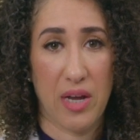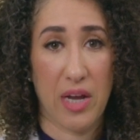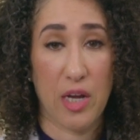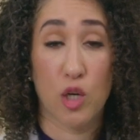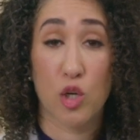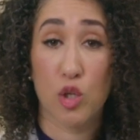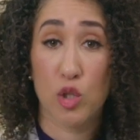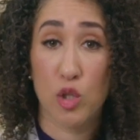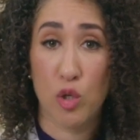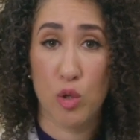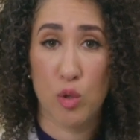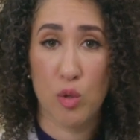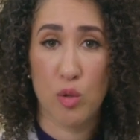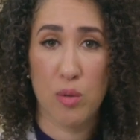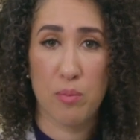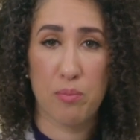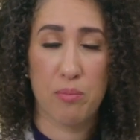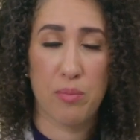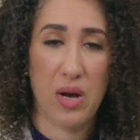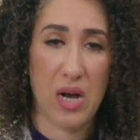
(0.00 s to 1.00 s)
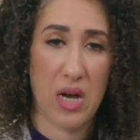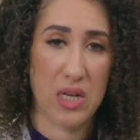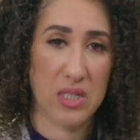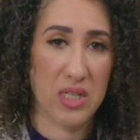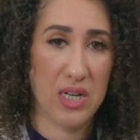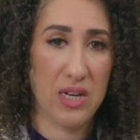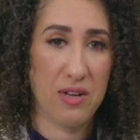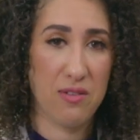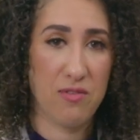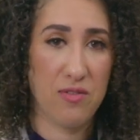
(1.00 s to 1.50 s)
Include
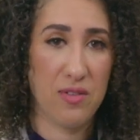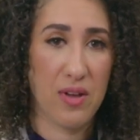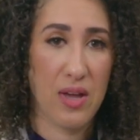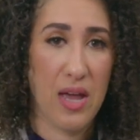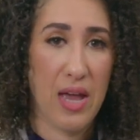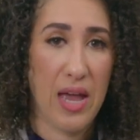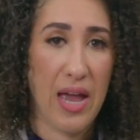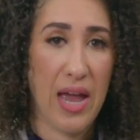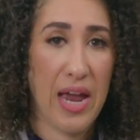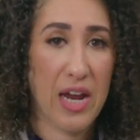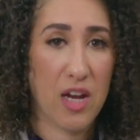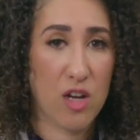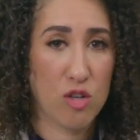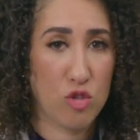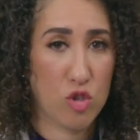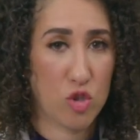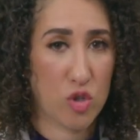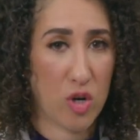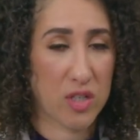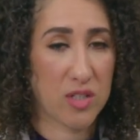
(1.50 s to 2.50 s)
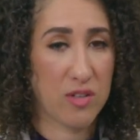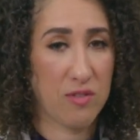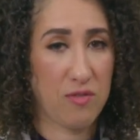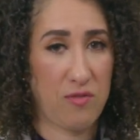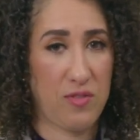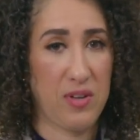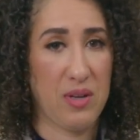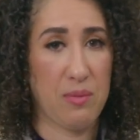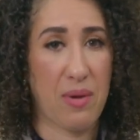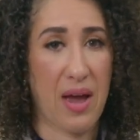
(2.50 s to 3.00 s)
positive and constructive
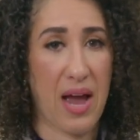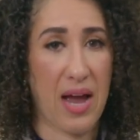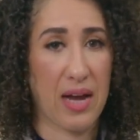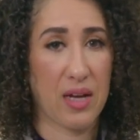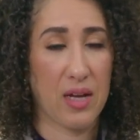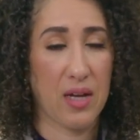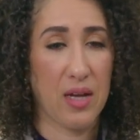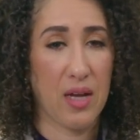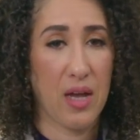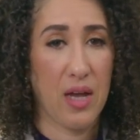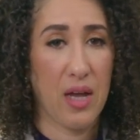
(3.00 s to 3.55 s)
feedback